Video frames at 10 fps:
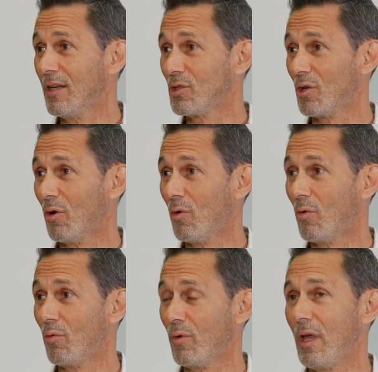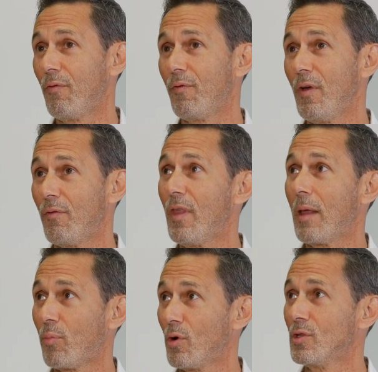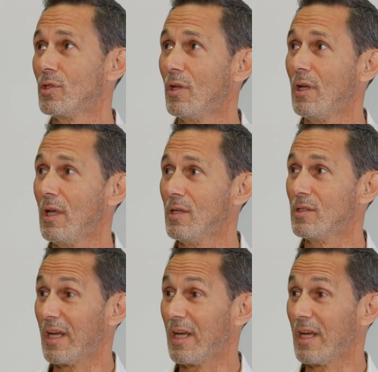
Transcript: So if that person is